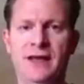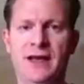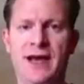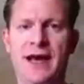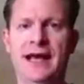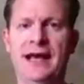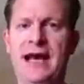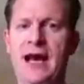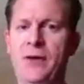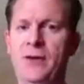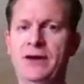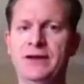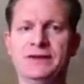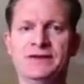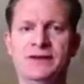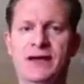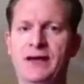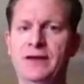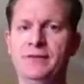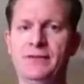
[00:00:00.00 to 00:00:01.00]
and how it
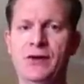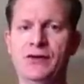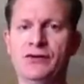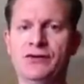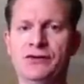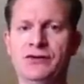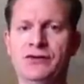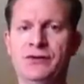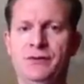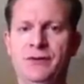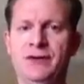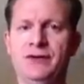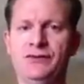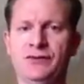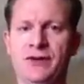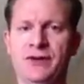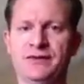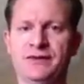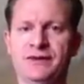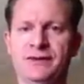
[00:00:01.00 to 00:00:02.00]
is not emotion to be
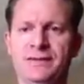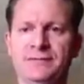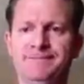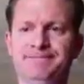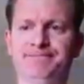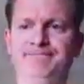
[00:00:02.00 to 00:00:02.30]
trusted.